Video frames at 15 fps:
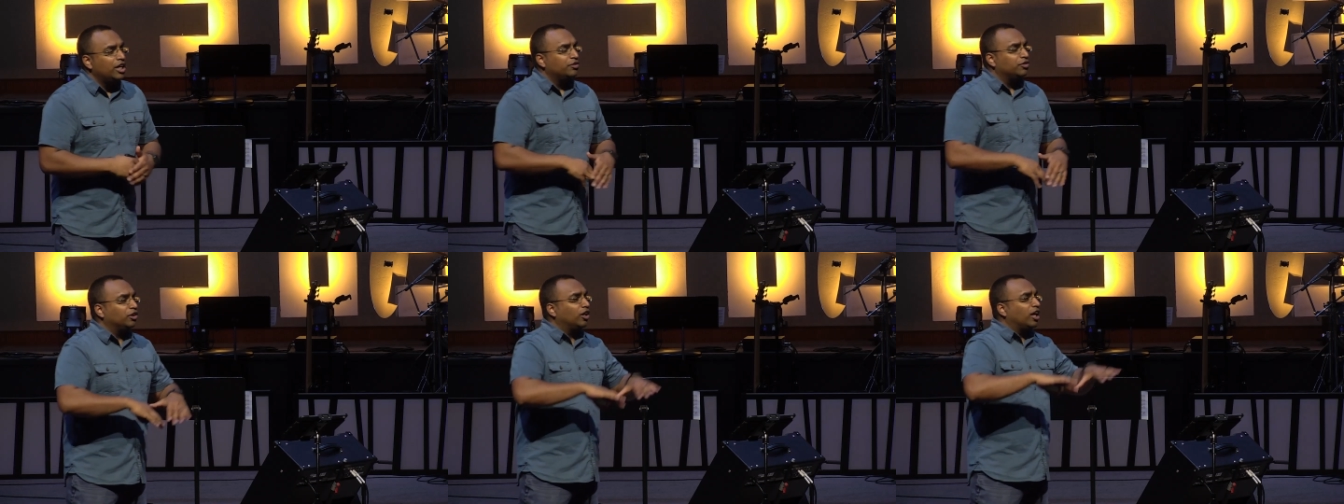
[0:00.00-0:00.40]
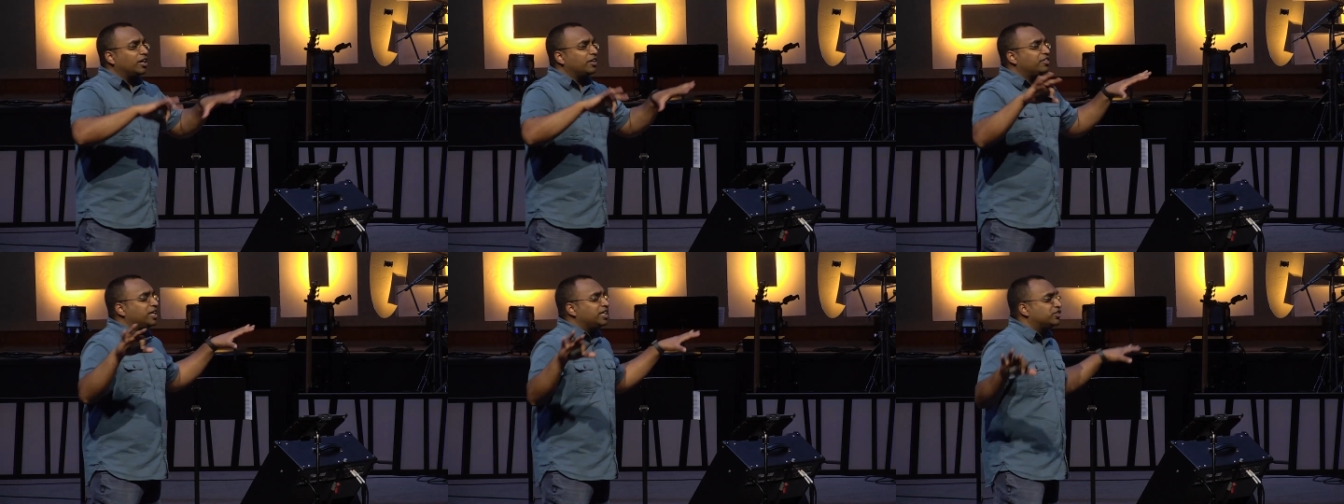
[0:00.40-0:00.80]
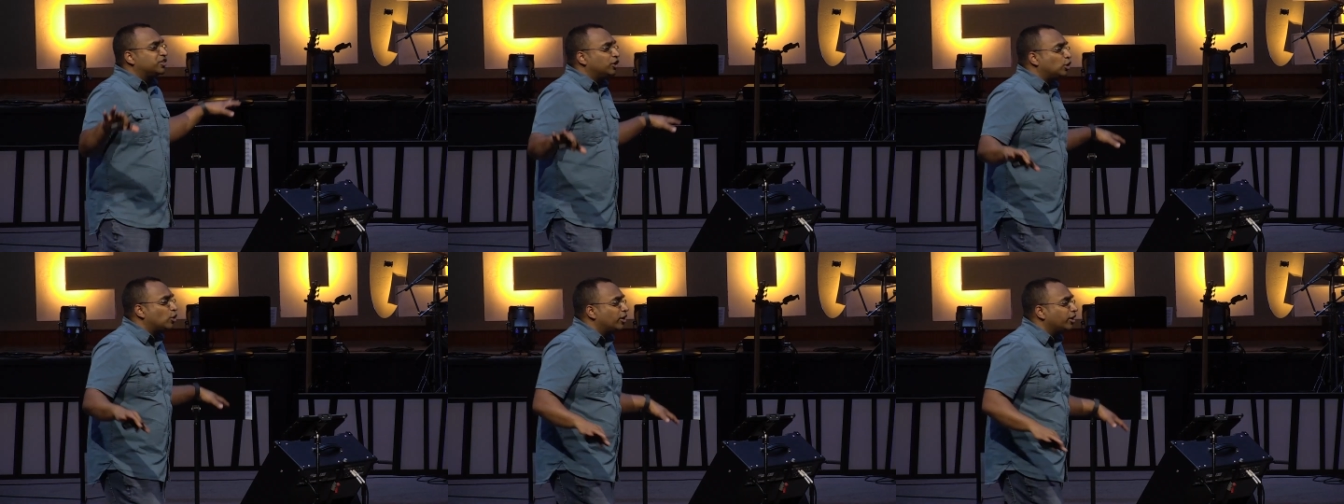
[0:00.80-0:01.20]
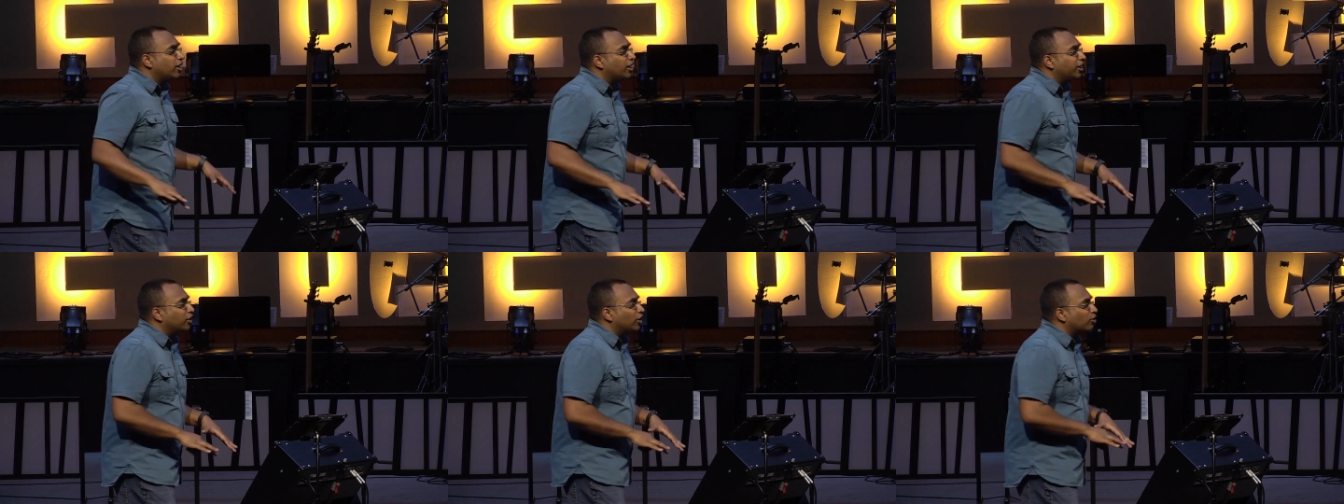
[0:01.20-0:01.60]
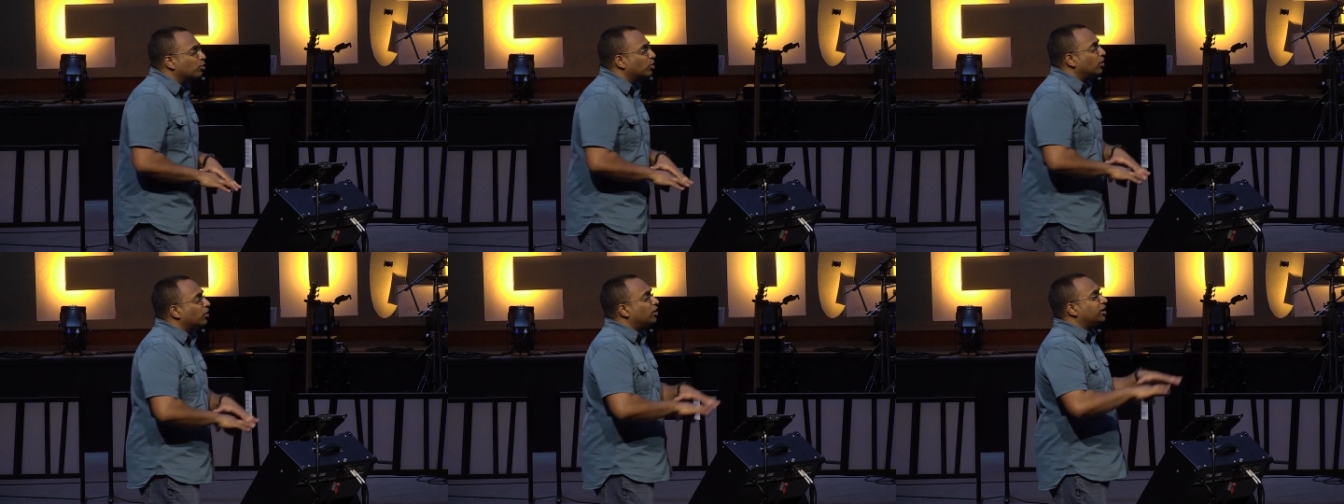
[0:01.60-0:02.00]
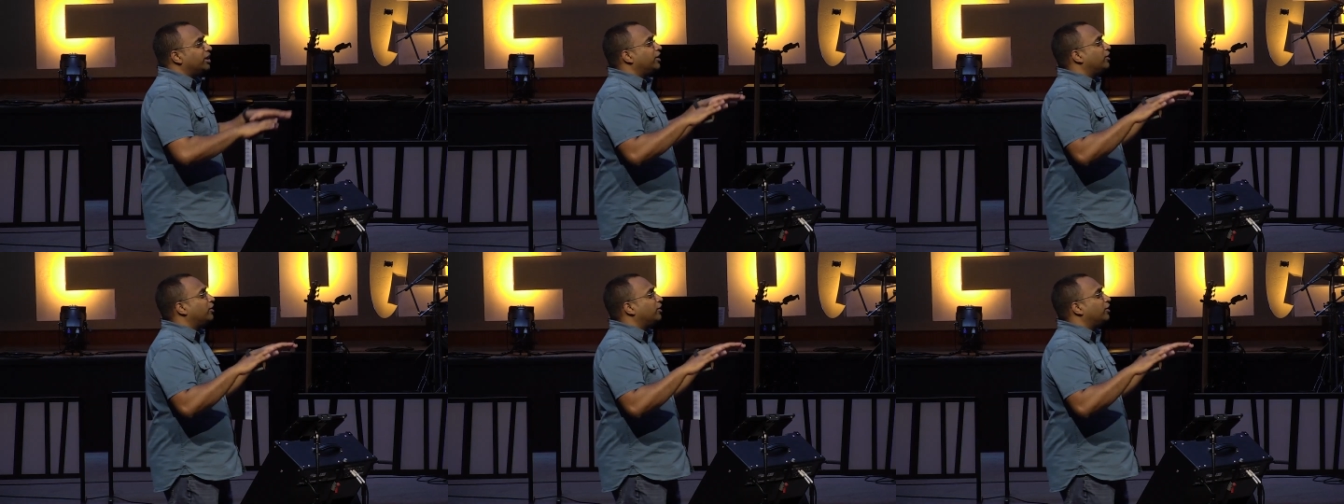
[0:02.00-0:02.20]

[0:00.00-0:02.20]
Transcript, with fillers: There are a lot of things that are going on in our world and